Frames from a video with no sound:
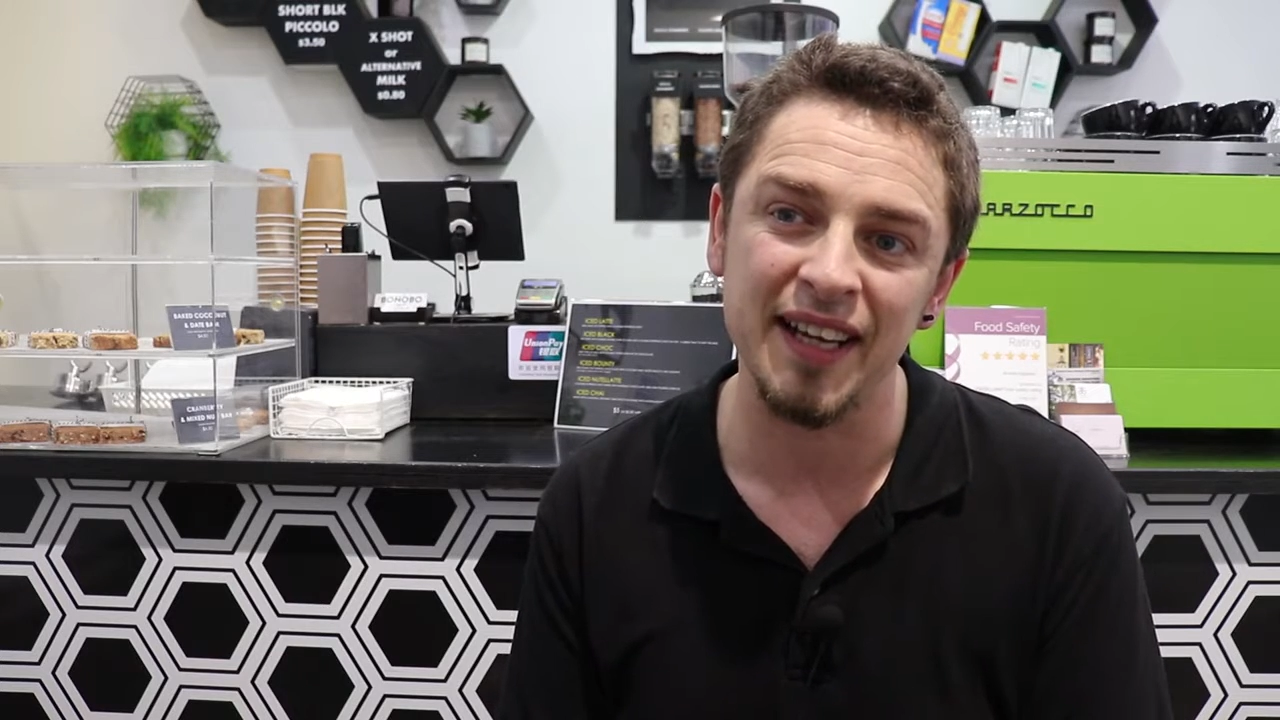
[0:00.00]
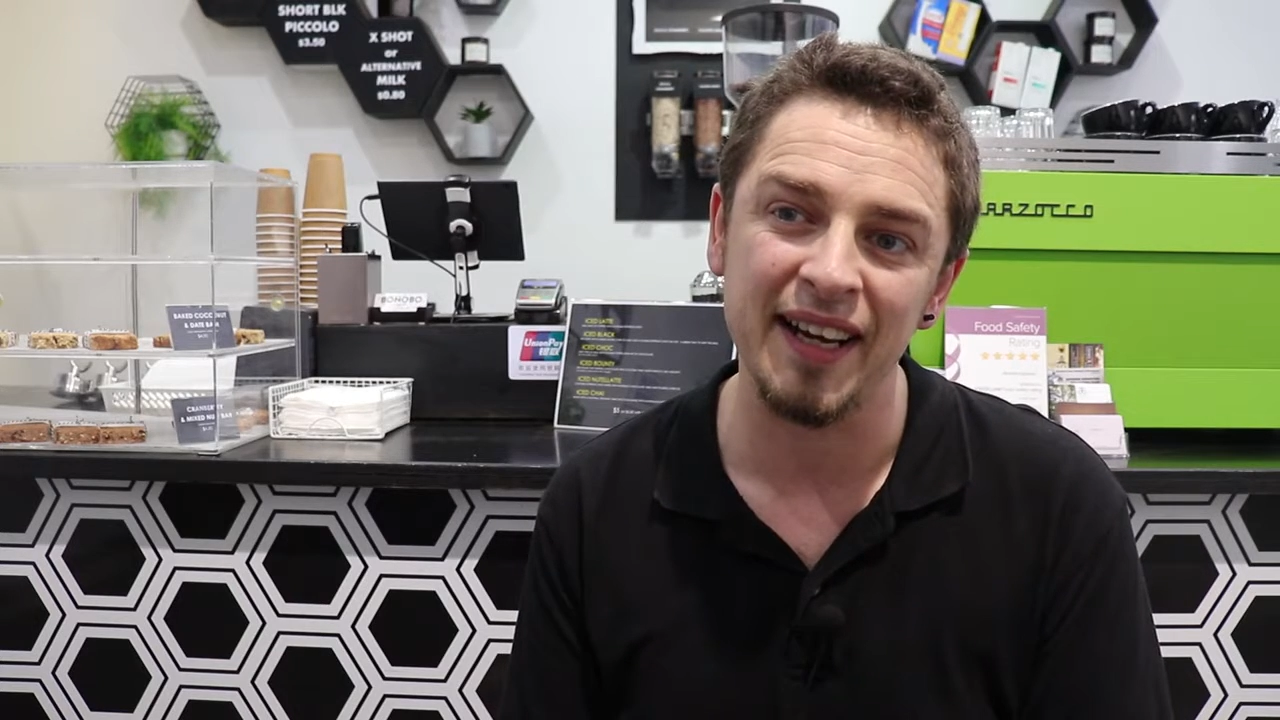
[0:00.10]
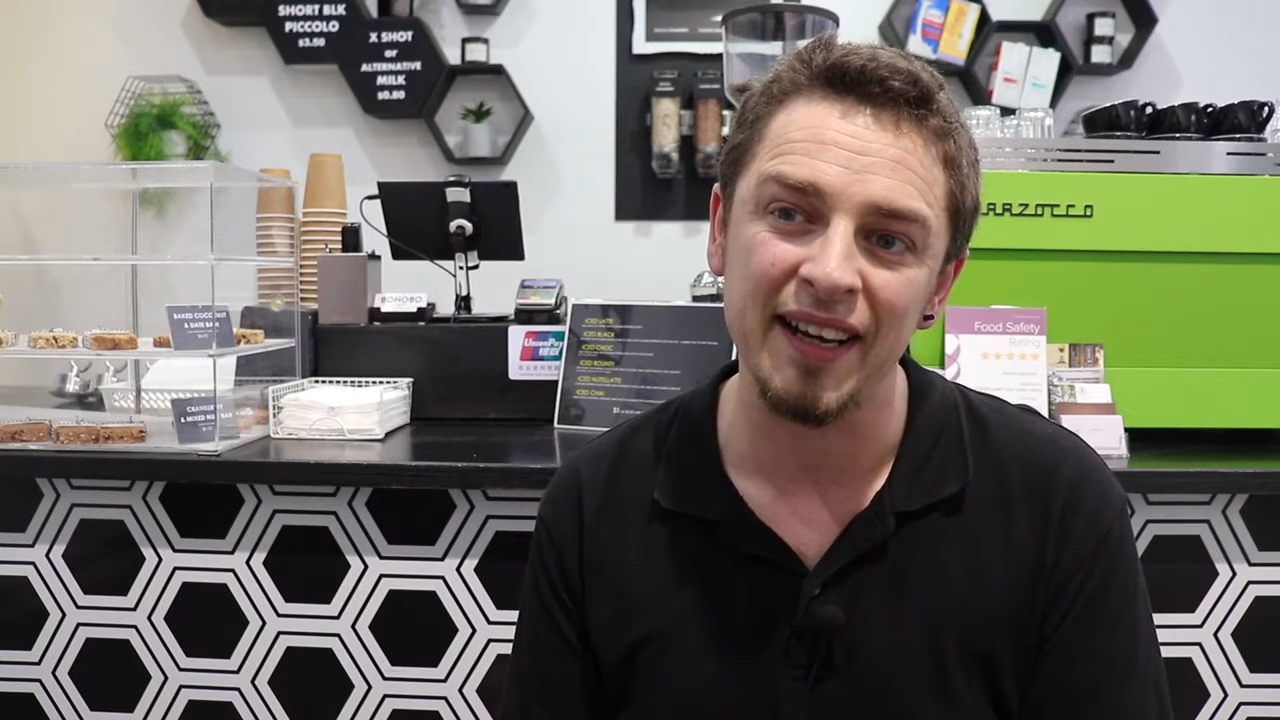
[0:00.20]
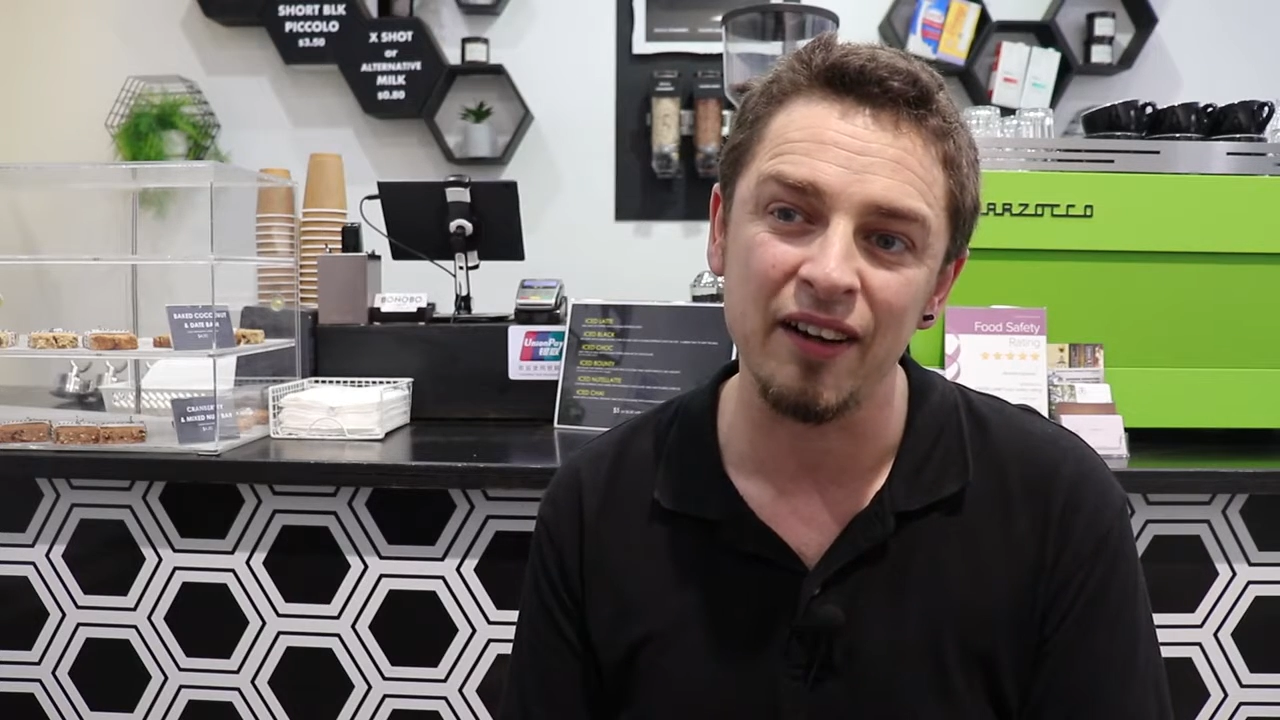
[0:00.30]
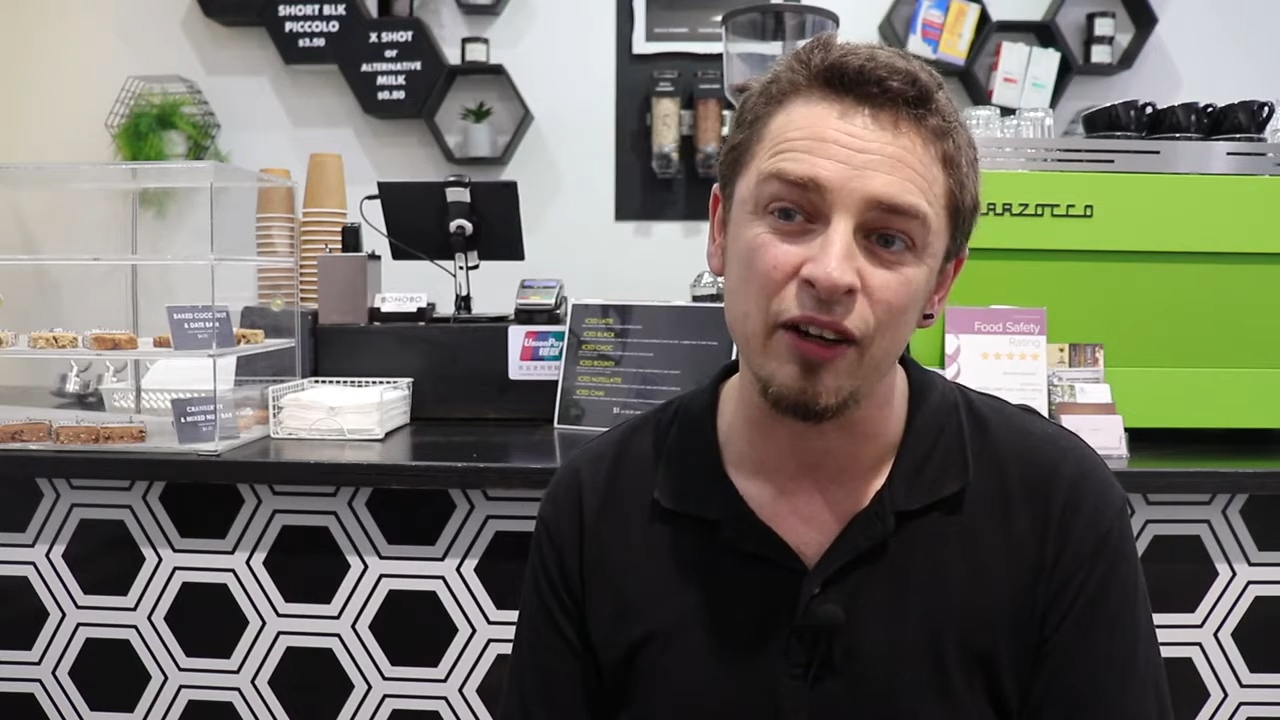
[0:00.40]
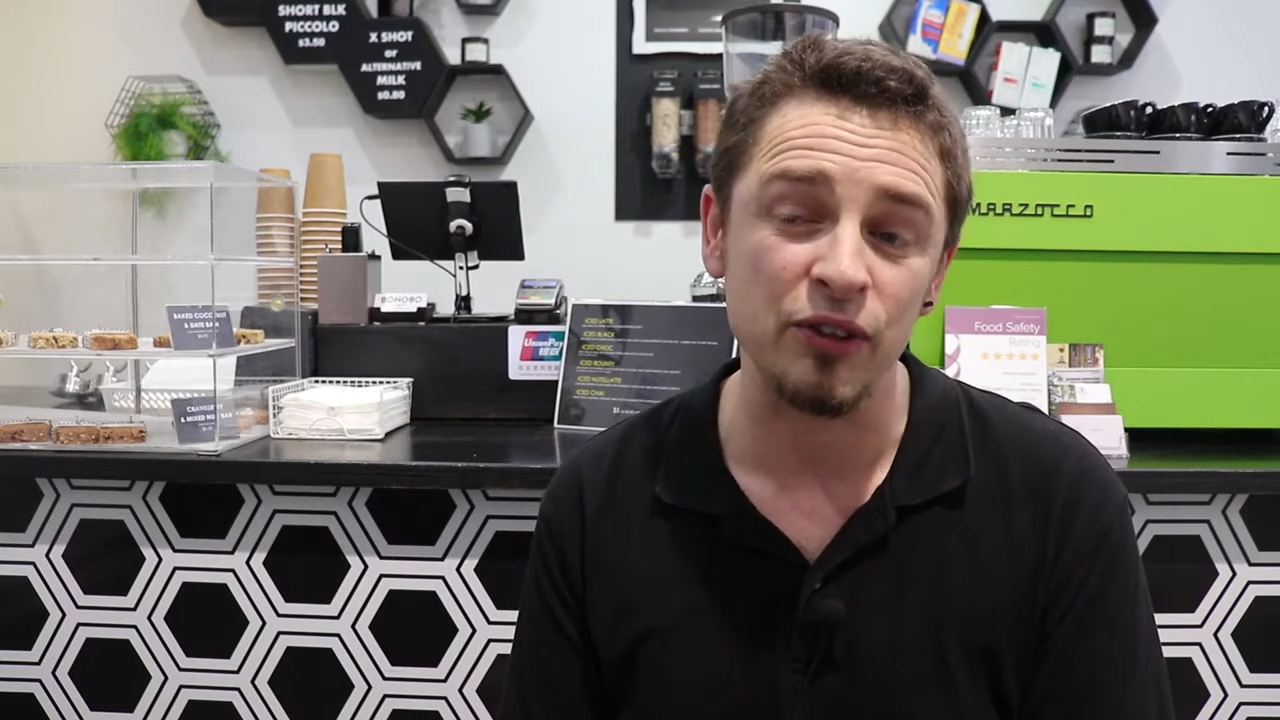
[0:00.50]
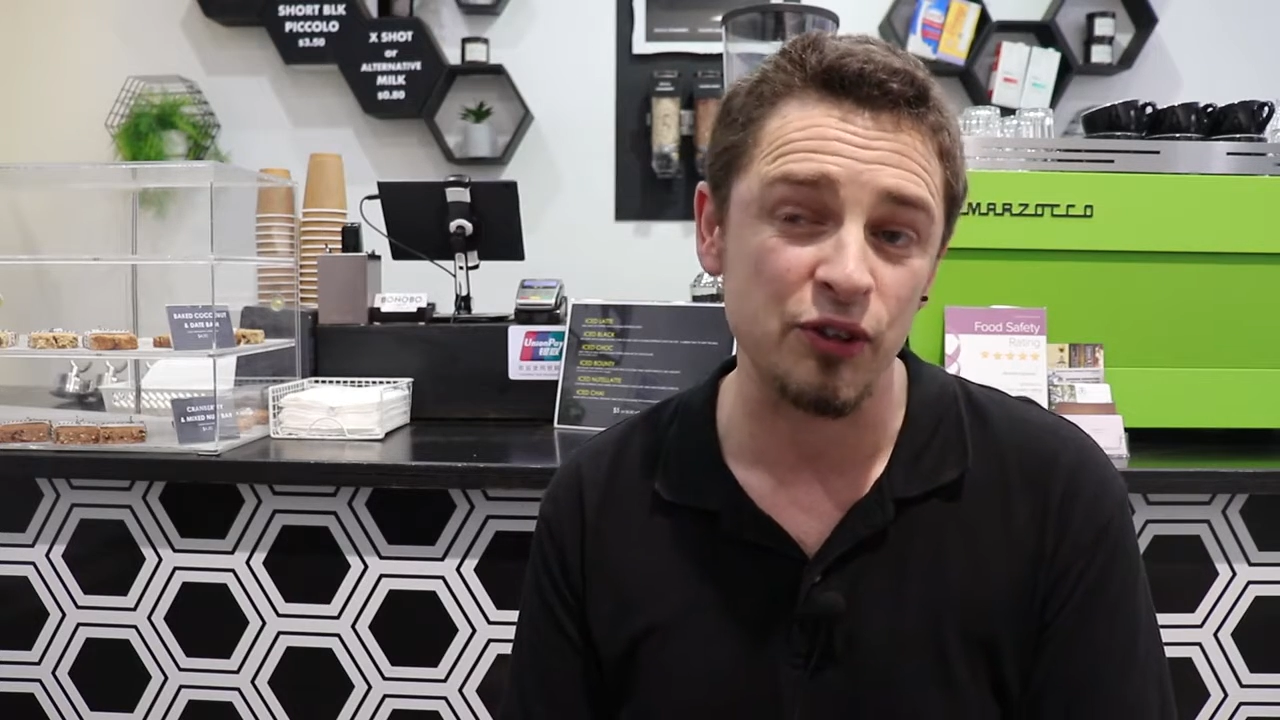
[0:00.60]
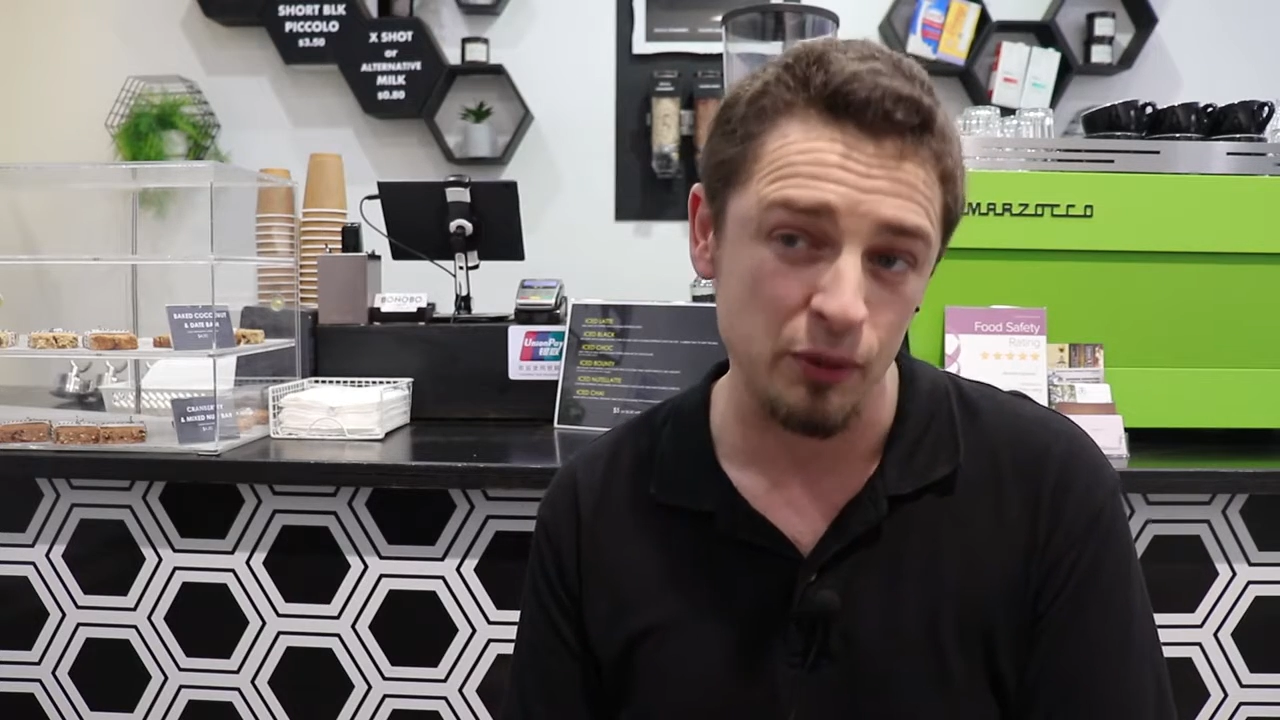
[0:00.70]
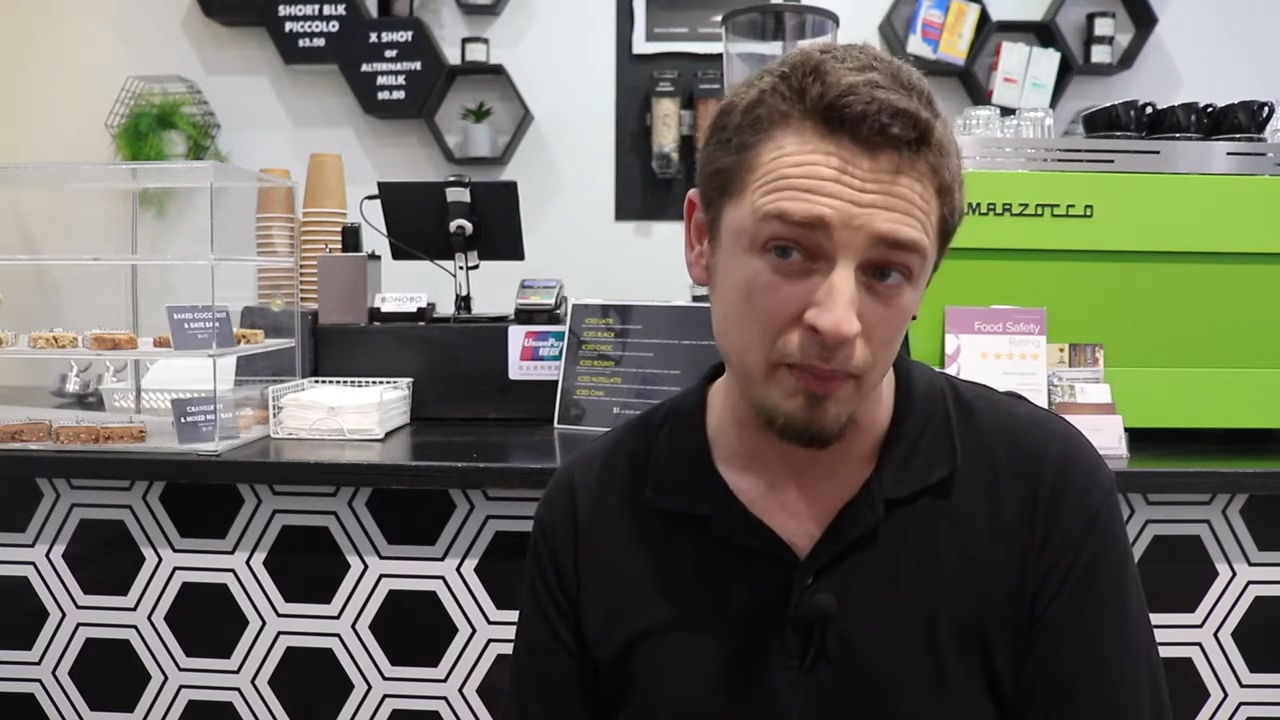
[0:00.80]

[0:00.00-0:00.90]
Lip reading: and I got to